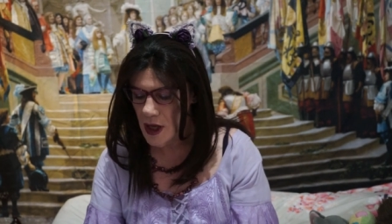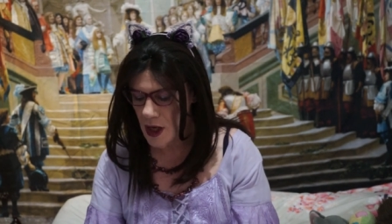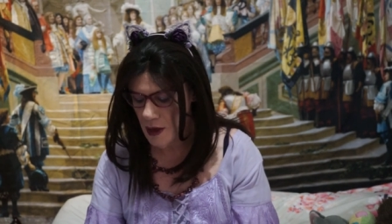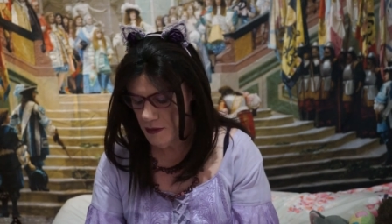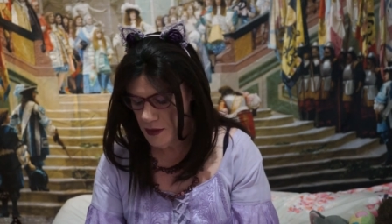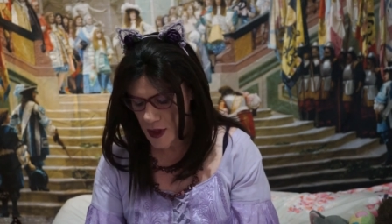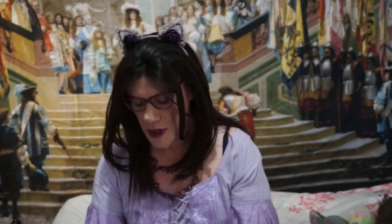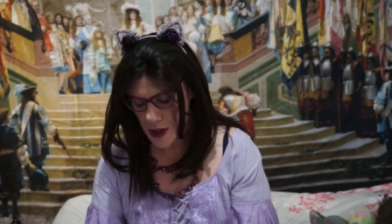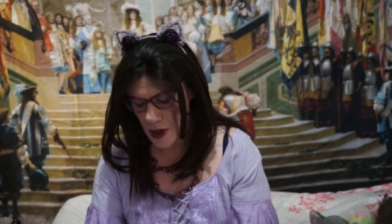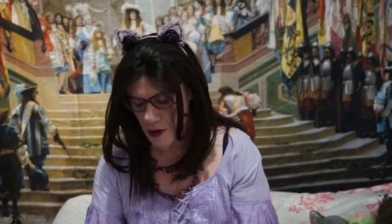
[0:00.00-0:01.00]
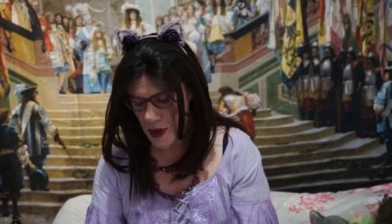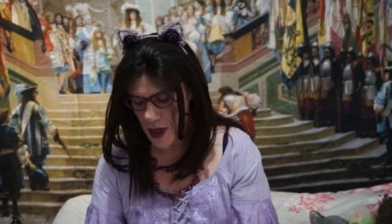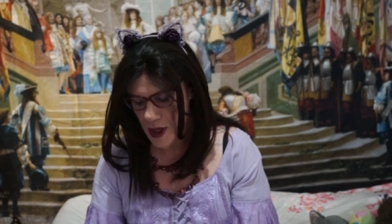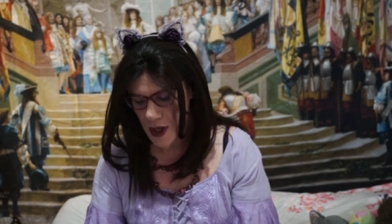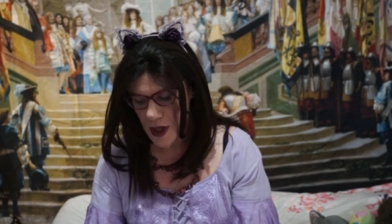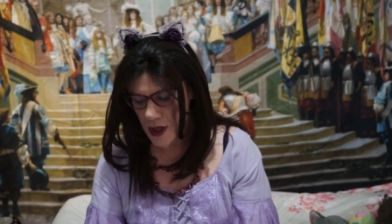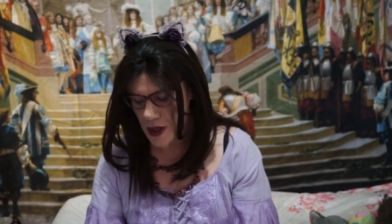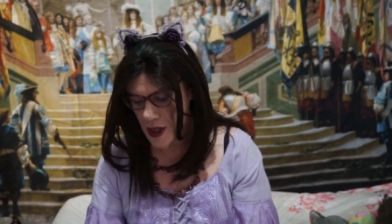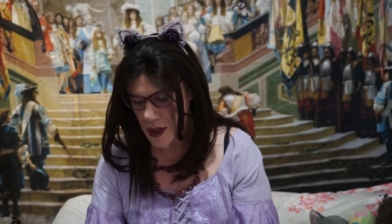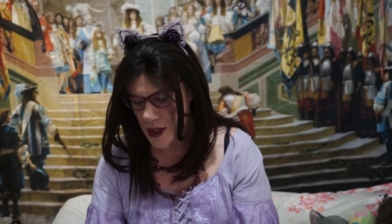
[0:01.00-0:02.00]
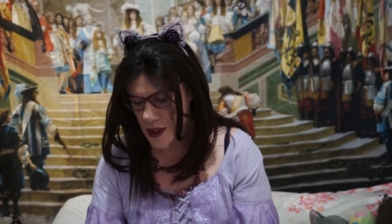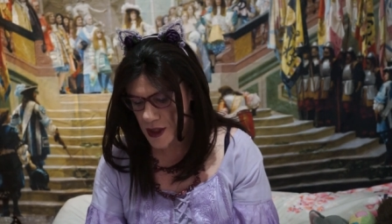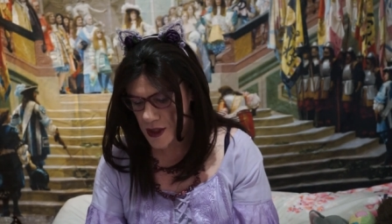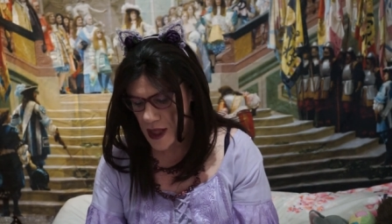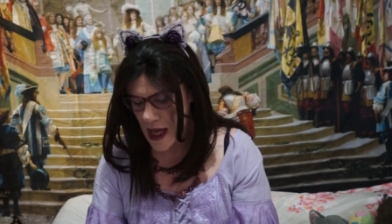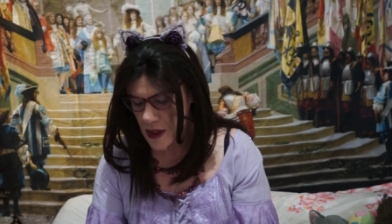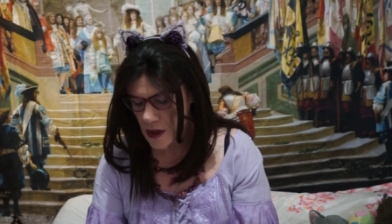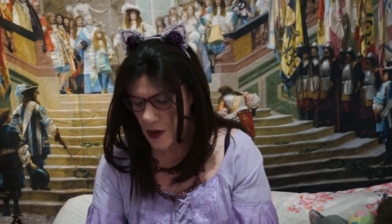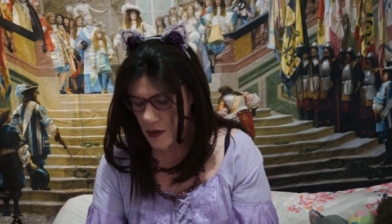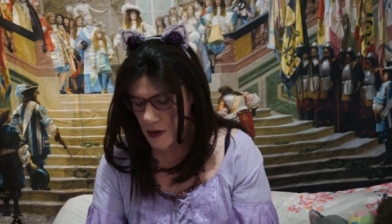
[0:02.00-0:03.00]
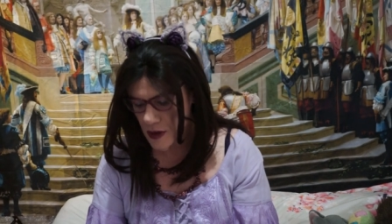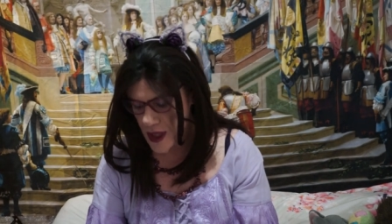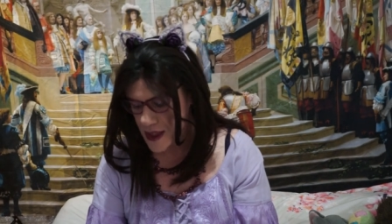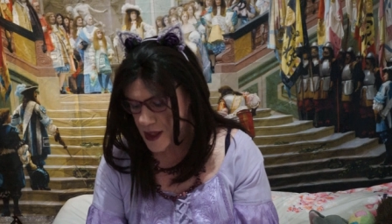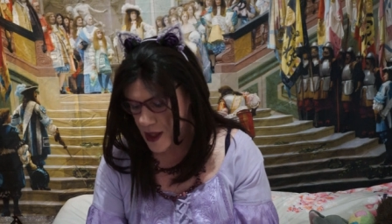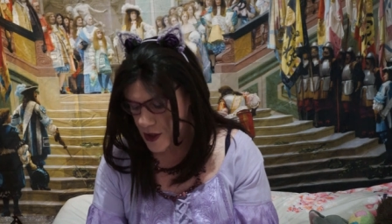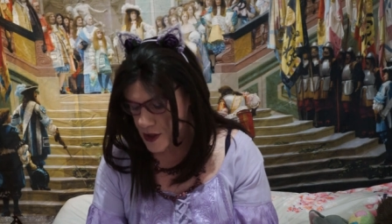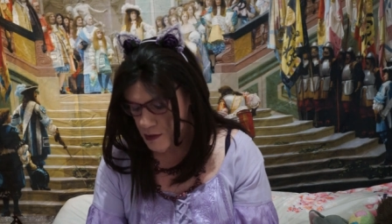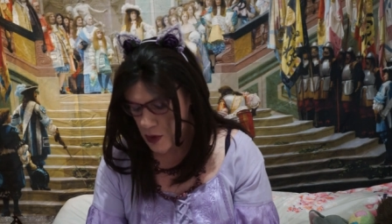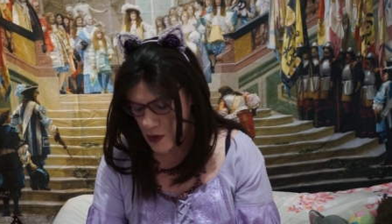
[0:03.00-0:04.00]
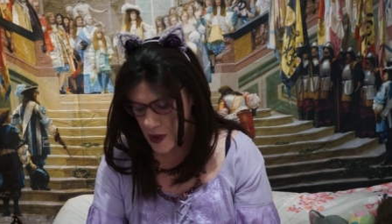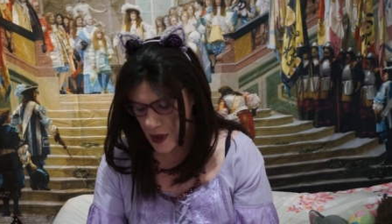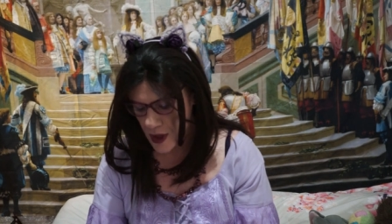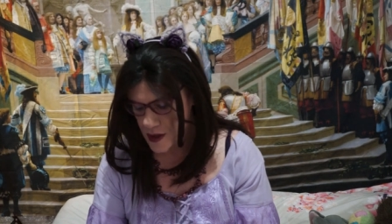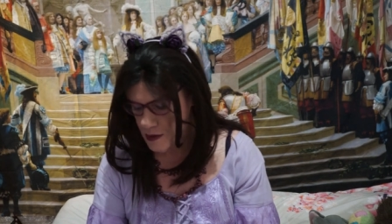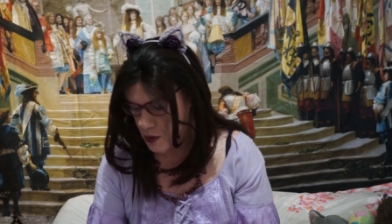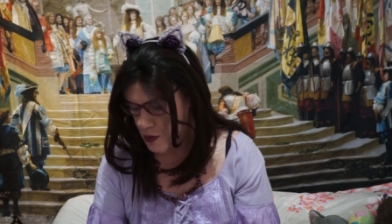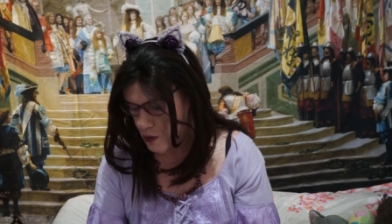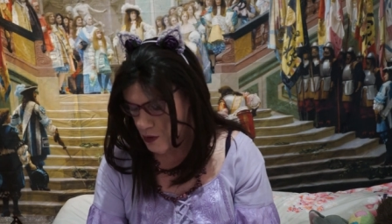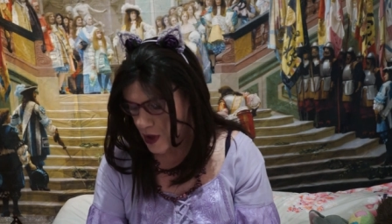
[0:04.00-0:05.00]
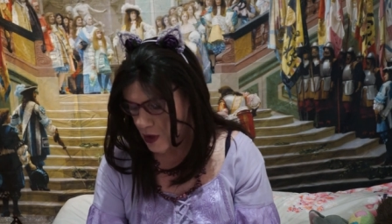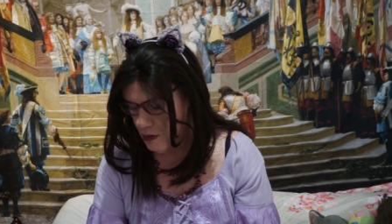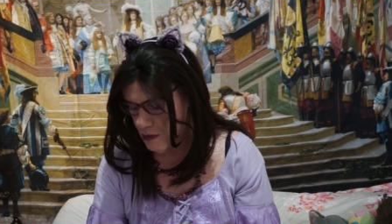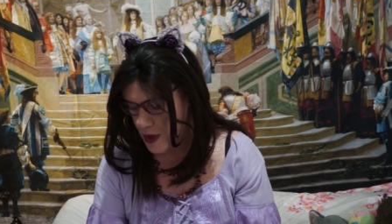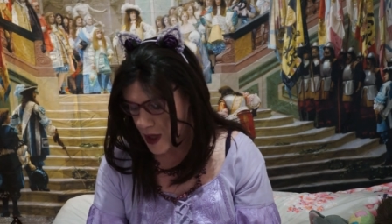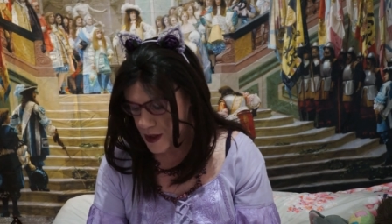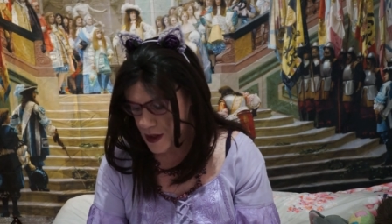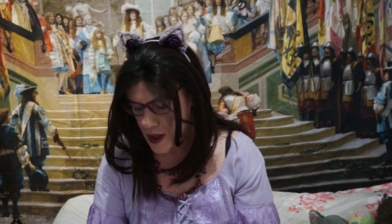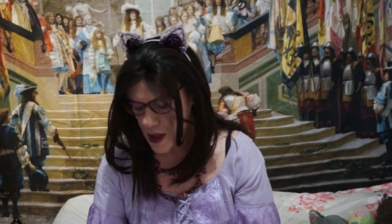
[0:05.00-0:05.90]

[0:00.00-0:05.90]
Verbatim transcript: Um, so uh, it, it's a standalone. Yes, they're going to support it and support it well, but